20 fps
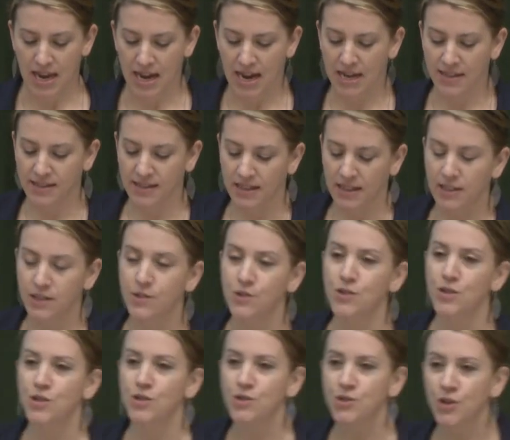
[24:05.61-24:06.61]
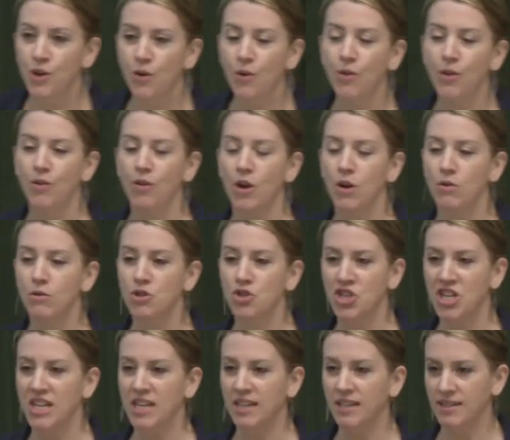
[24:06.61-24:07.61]
as it is to sew their own
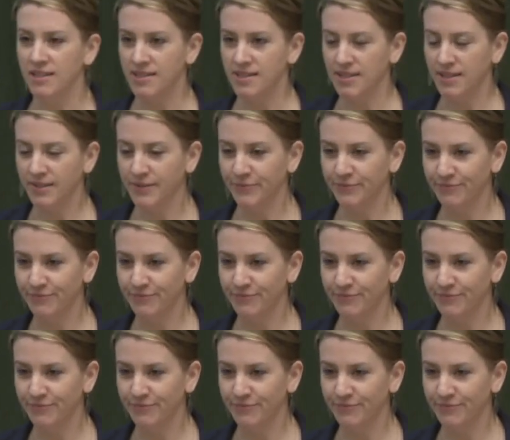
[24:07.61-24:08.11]
jeans."